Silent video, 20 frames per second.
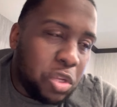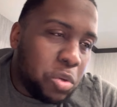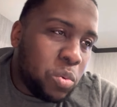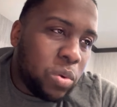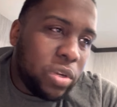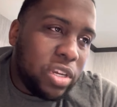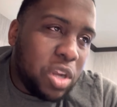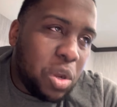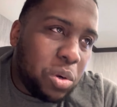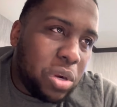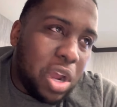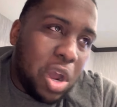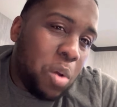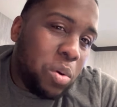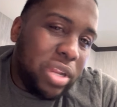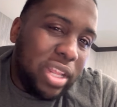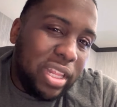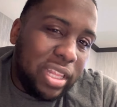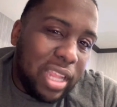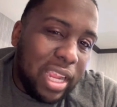you would know the
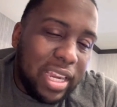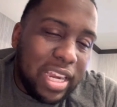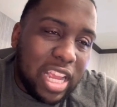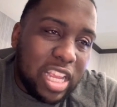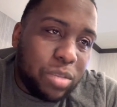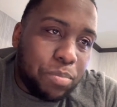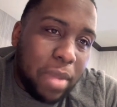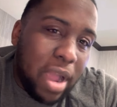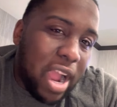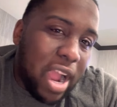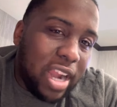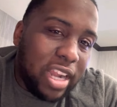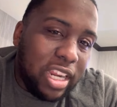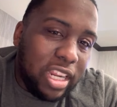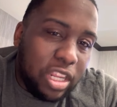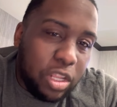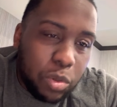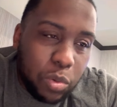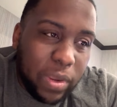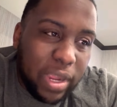only thing that's
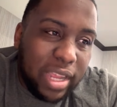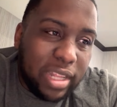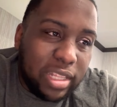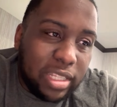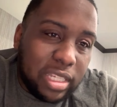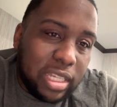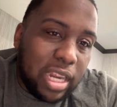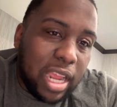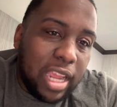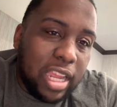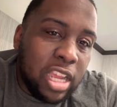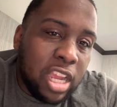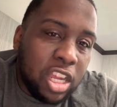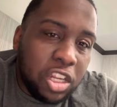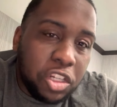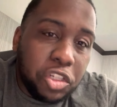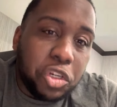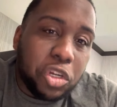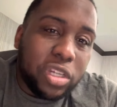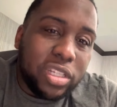binding you in today
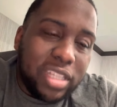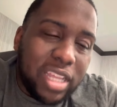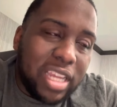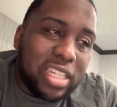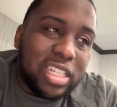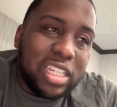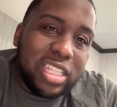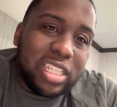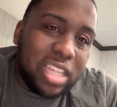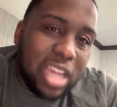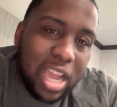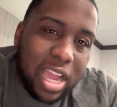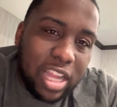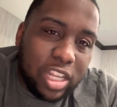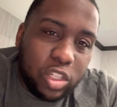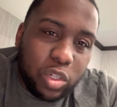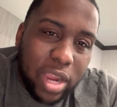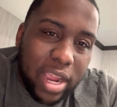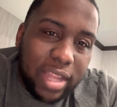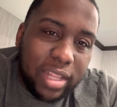jurisdiction is
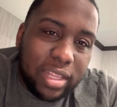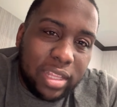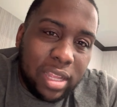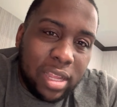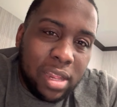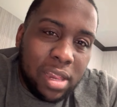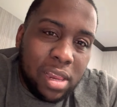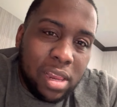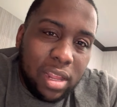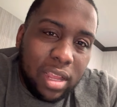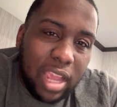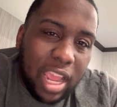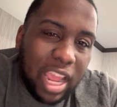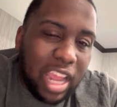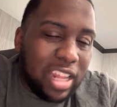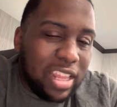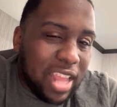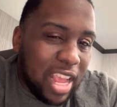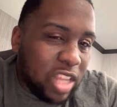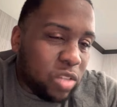contract.
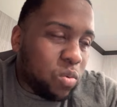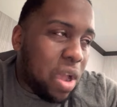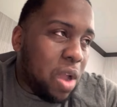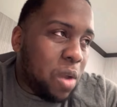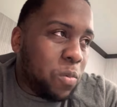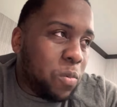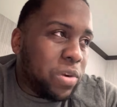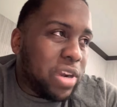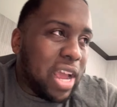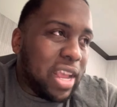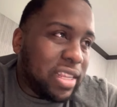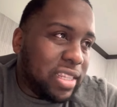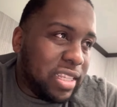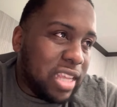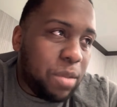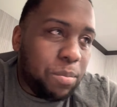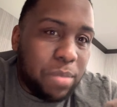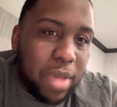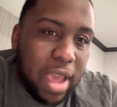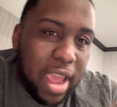And that's why when I
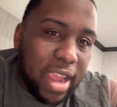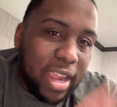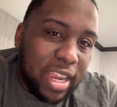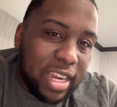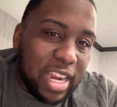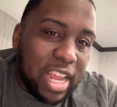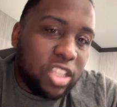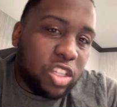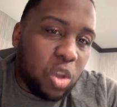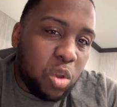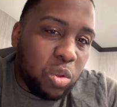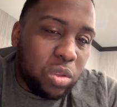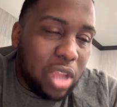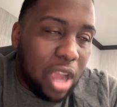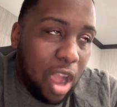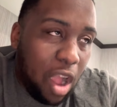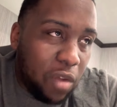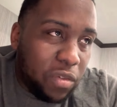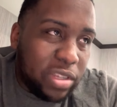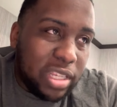sat back and I told the
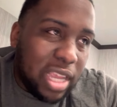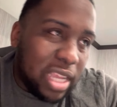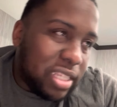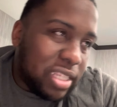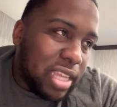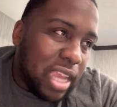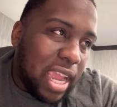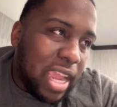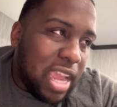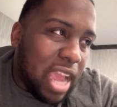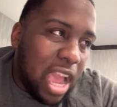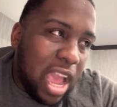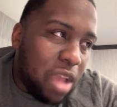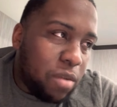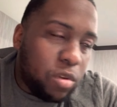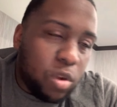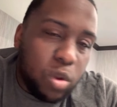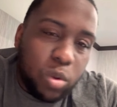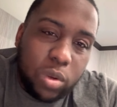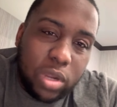officer, I said, hey, I have
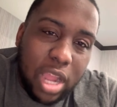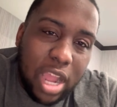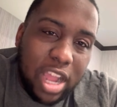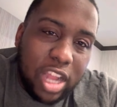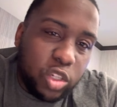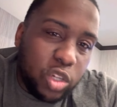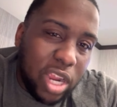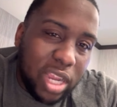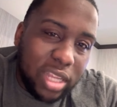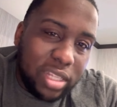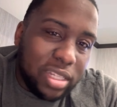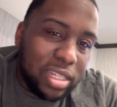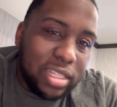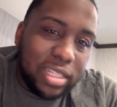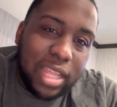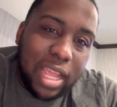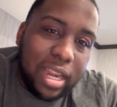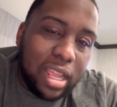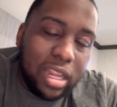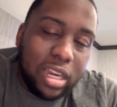no contracts in the
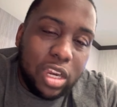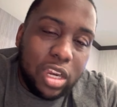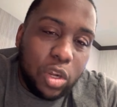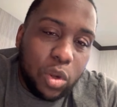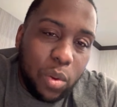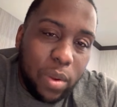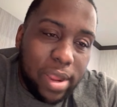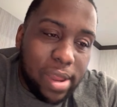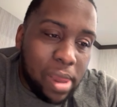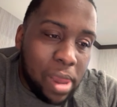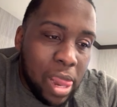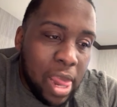state of Illinois.